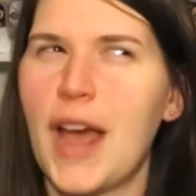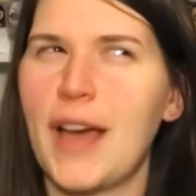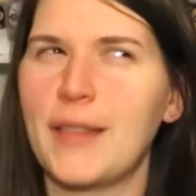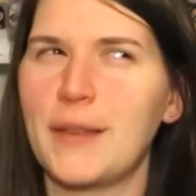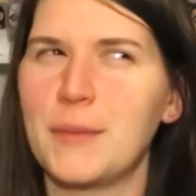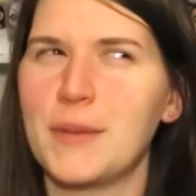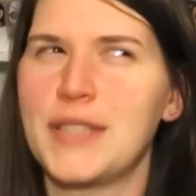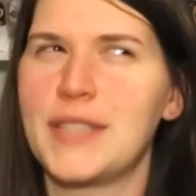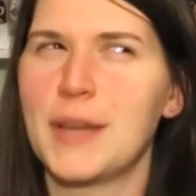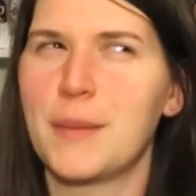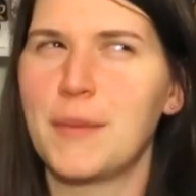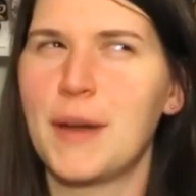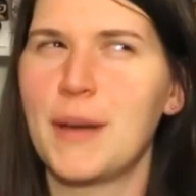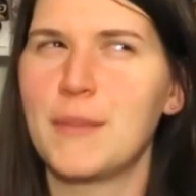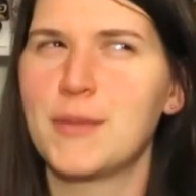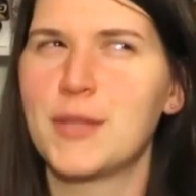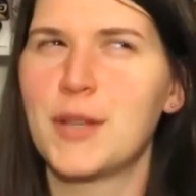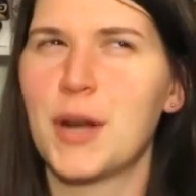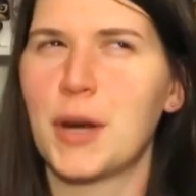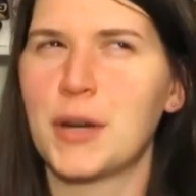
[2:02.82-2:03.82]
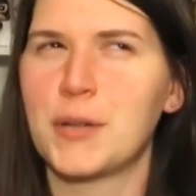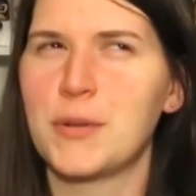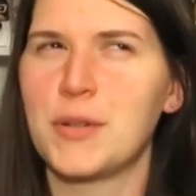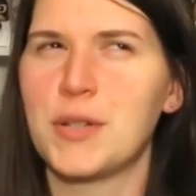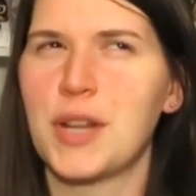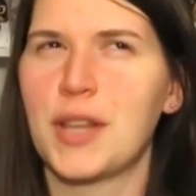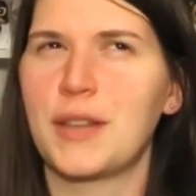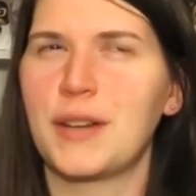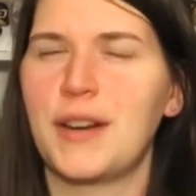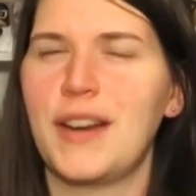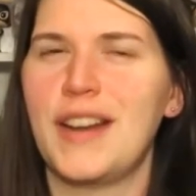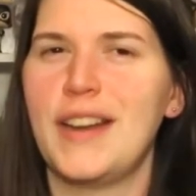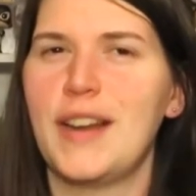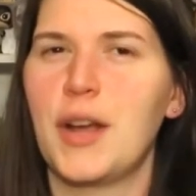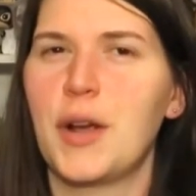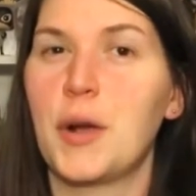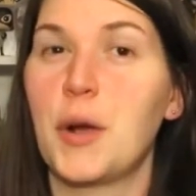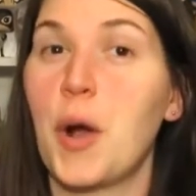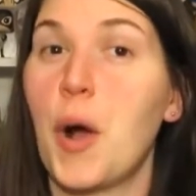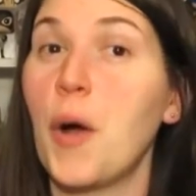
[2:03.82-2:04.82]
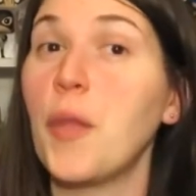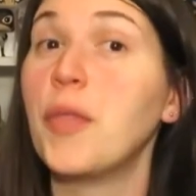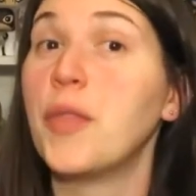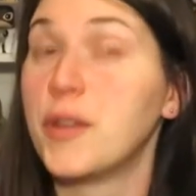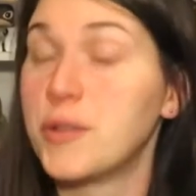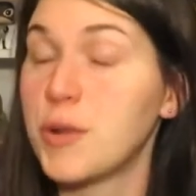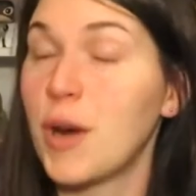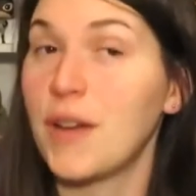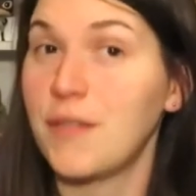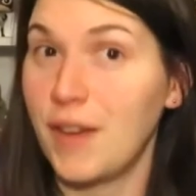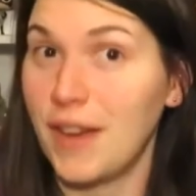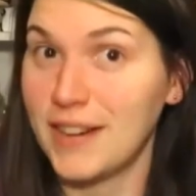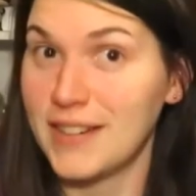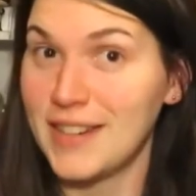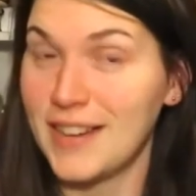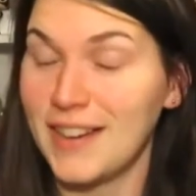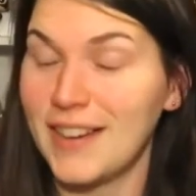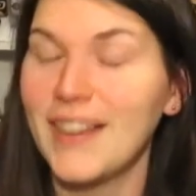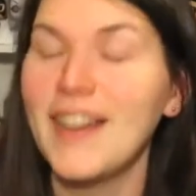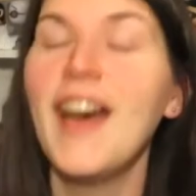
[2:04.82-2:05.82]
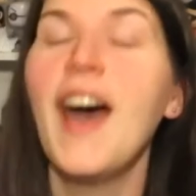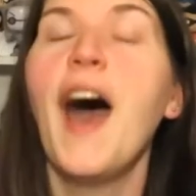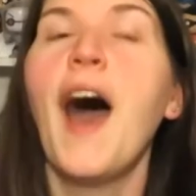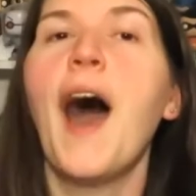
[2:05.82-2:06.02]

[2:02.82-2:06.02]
chat that we sometimes talk to each other in called the trifecta.